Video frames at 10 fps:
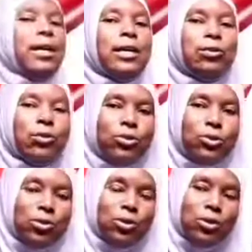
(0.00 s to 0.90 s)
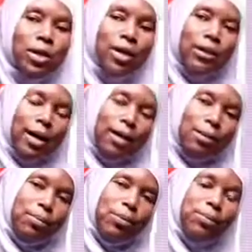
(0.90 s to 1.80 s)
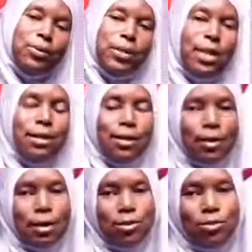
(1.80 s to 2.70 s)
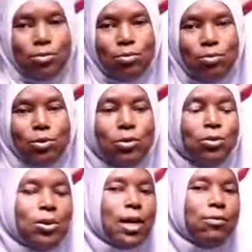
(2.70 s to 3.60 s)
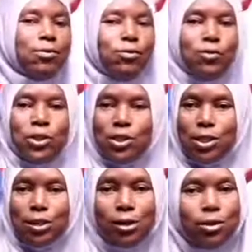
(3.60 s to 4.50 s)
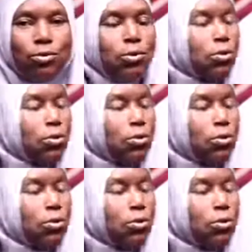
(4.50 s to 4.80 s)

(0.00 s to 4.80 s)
and also the other pupils in the classroom. You don't have to fidget around, you